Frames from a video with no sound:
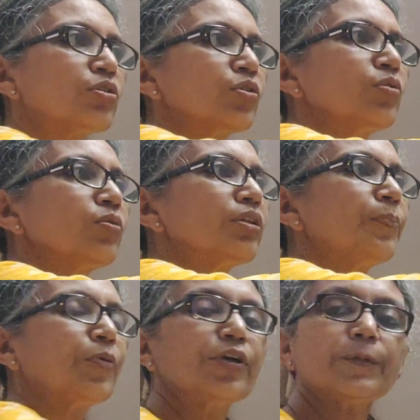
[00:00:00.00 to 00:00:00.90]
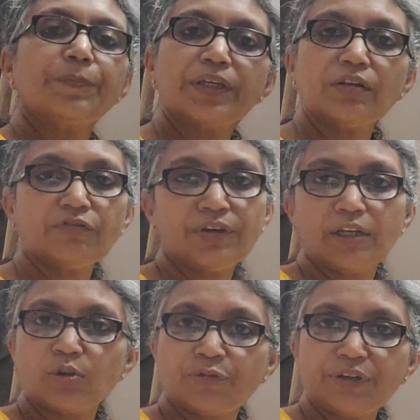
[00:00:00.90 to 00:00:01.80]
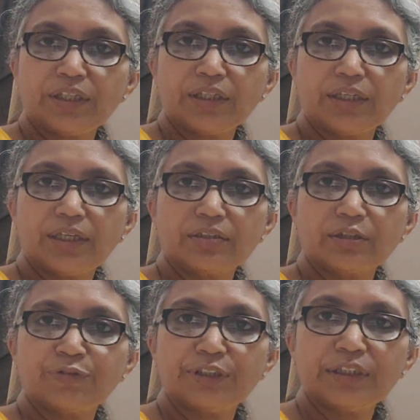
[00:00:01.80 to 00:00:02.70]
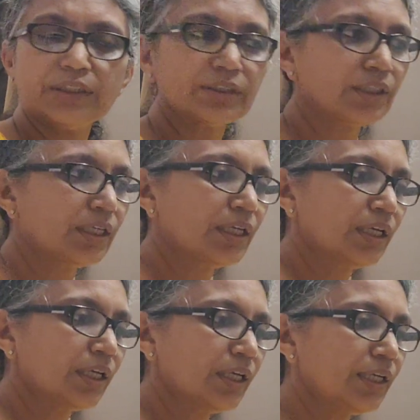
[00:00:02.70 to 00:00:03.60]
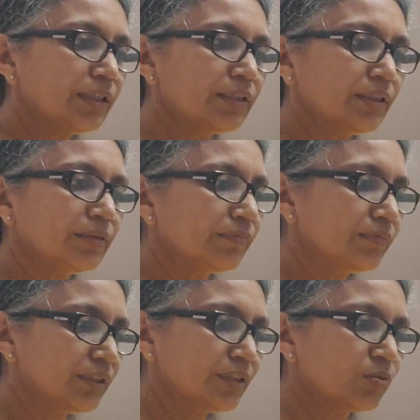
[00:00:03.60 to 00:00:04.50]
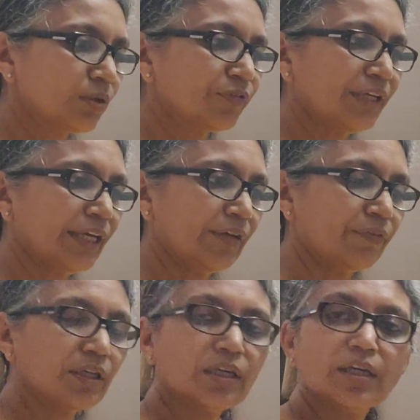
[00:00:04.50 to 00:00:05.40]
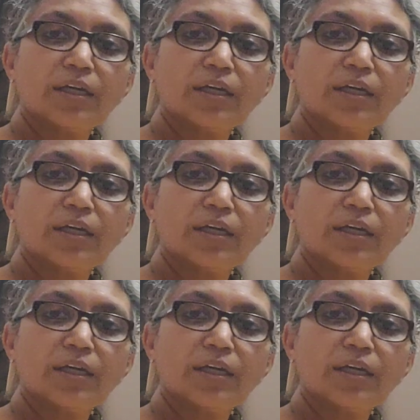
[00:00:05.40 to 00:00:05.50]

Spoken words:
to the point P where you're finding the electric field, and this is what we have.